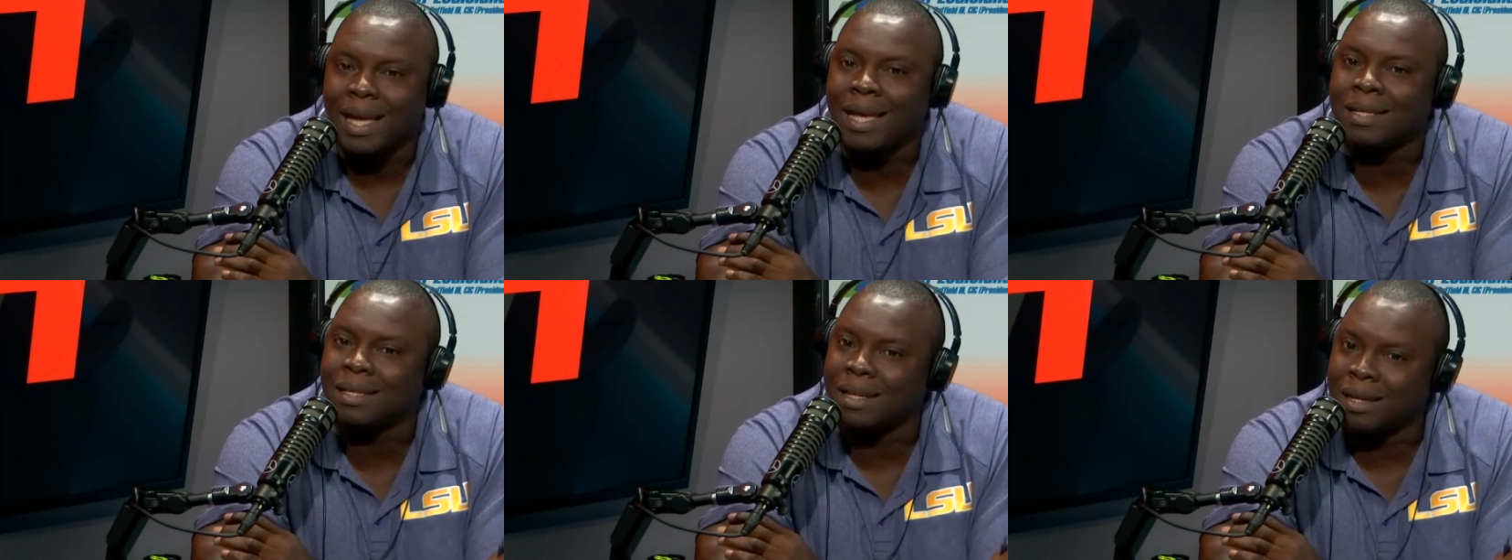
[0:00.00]

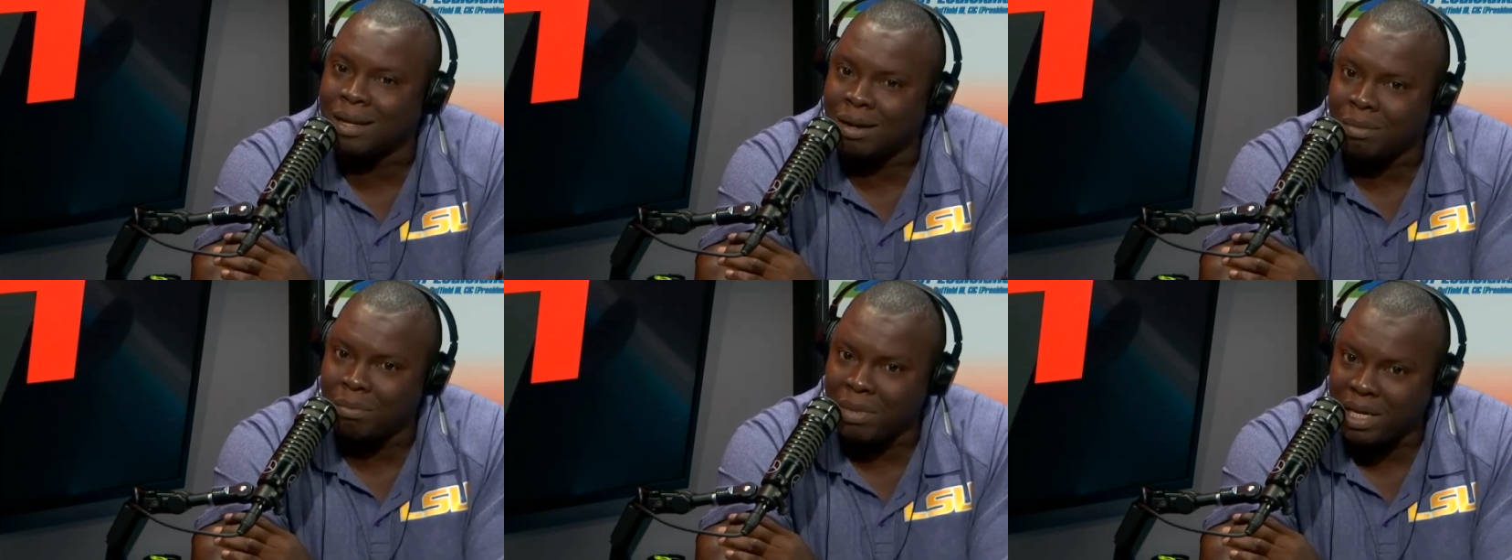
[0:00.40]
He's a
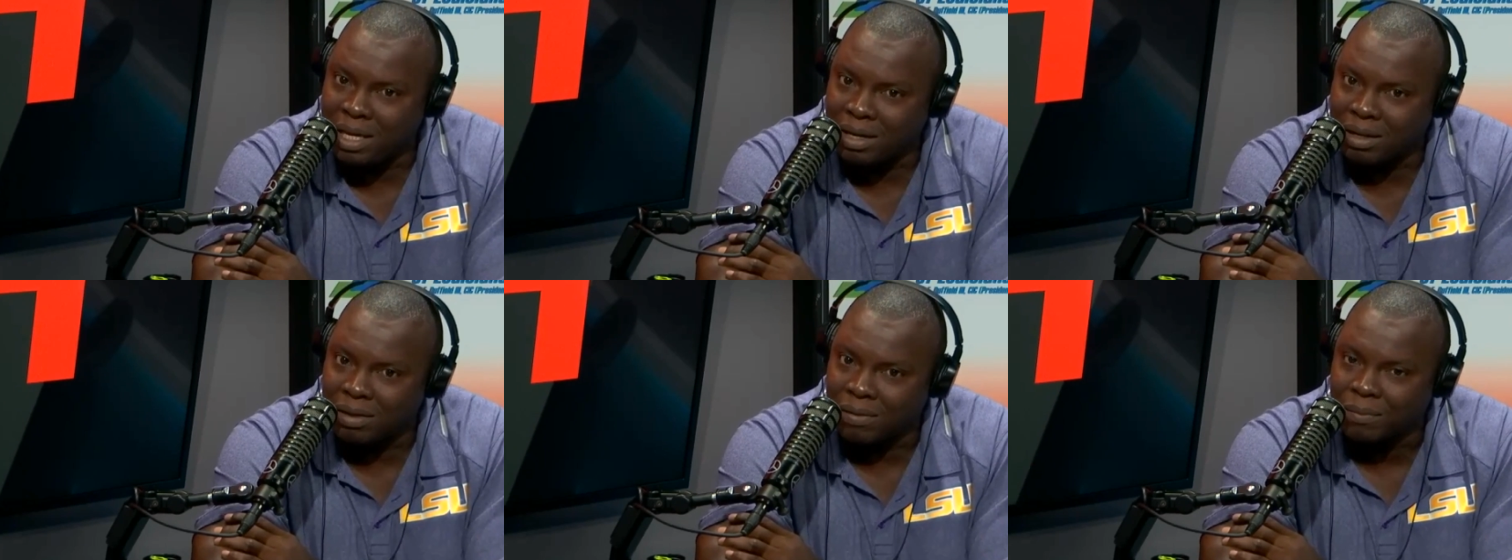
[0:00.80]
little
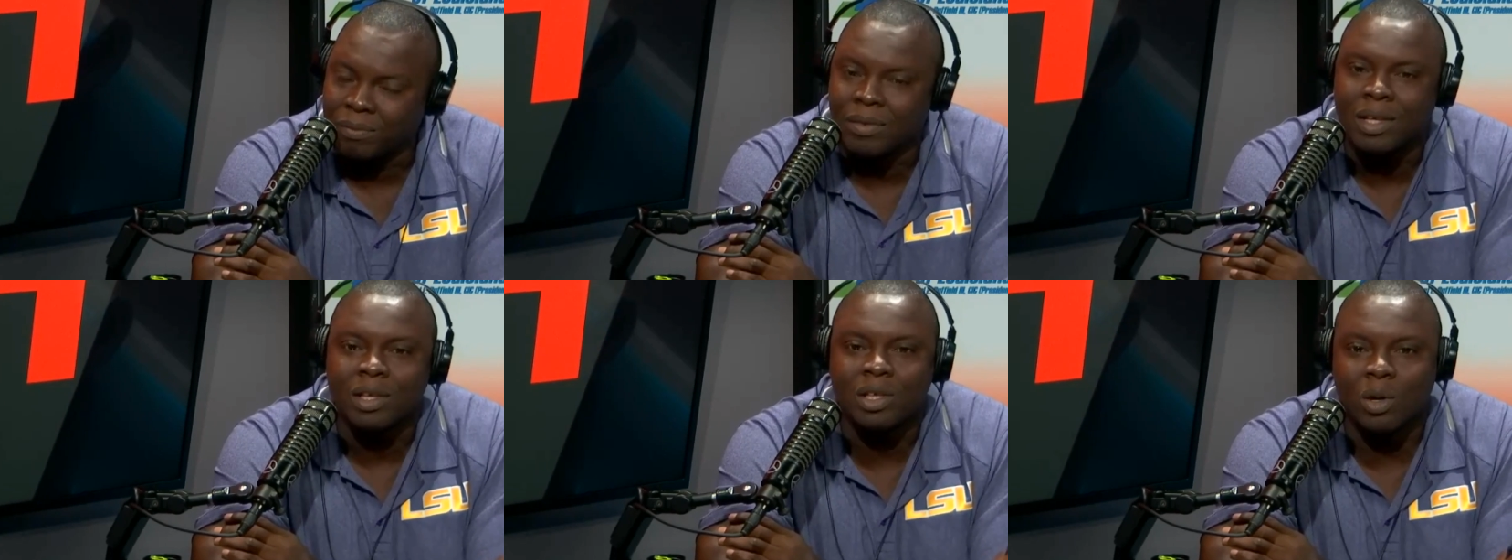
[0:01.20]
meaner.
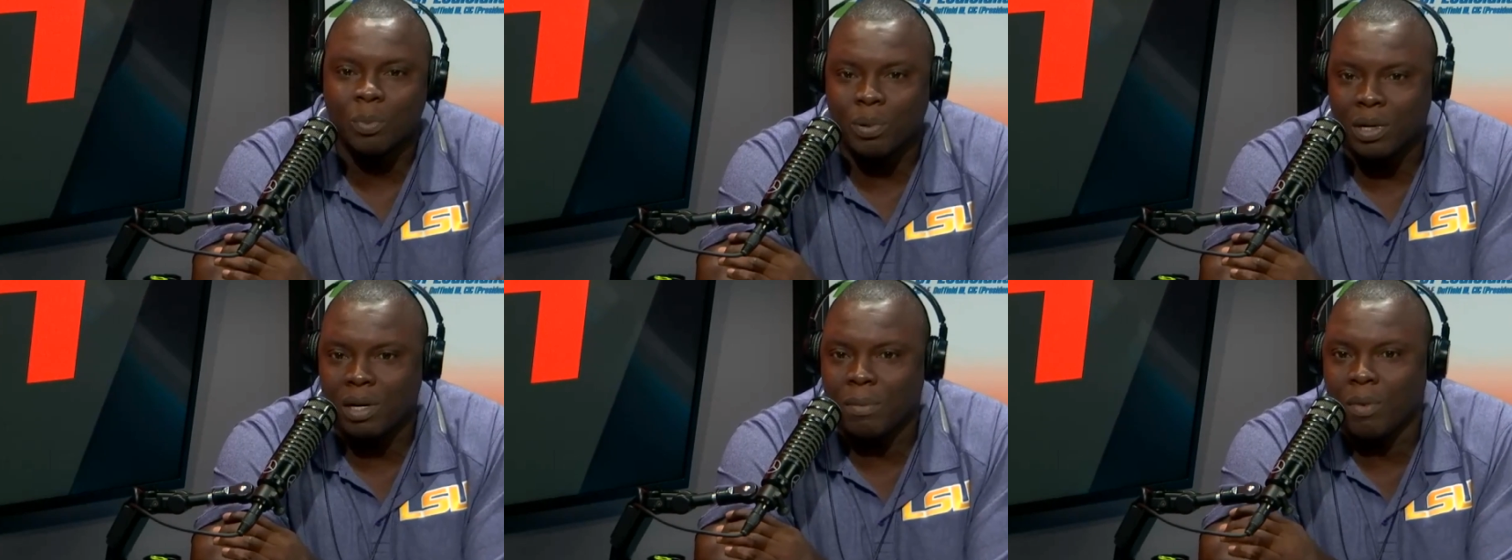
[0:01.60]

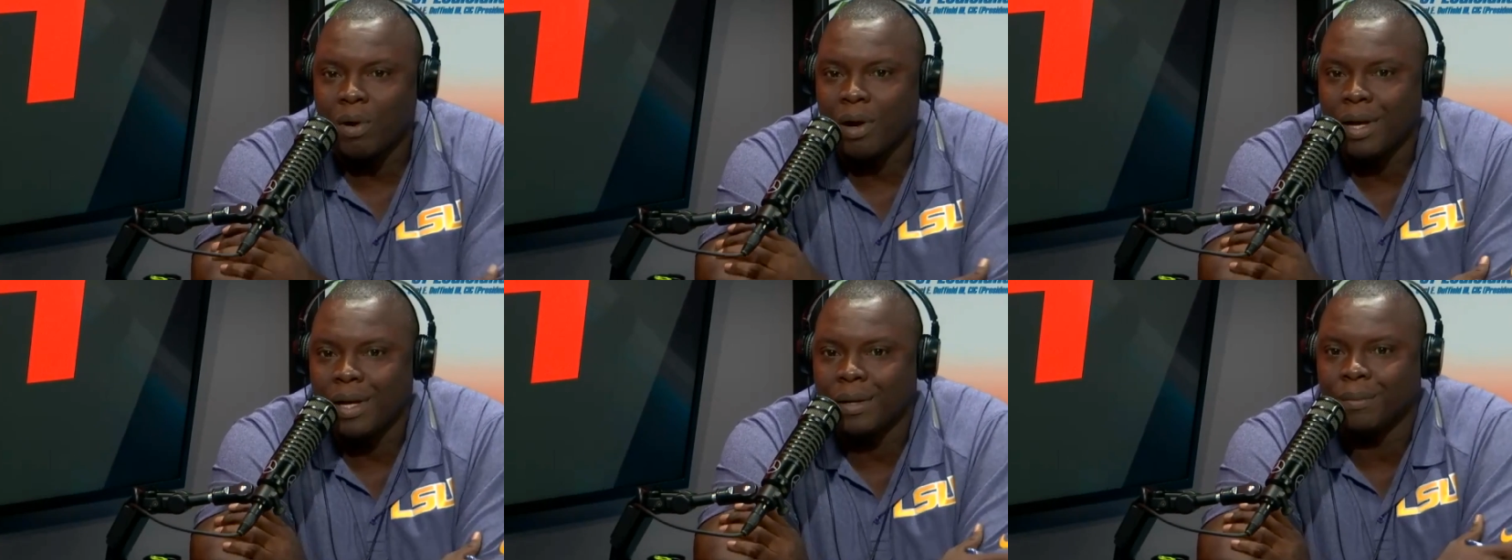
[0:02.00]
So put the
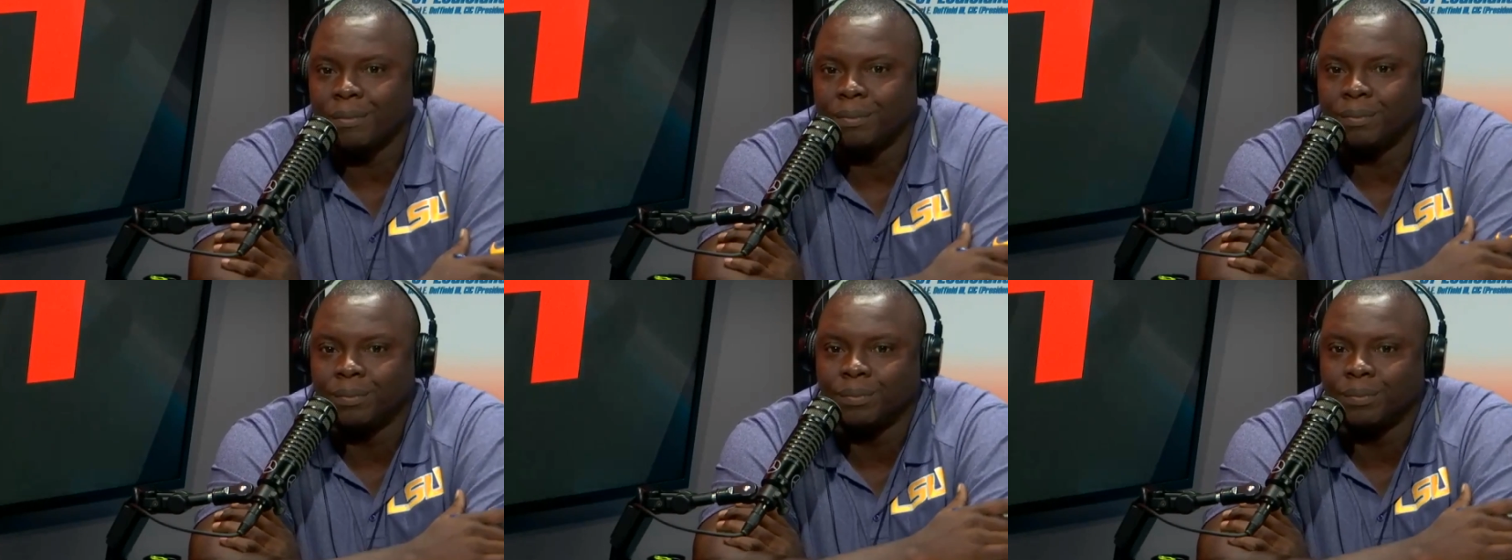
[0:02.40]
boy in.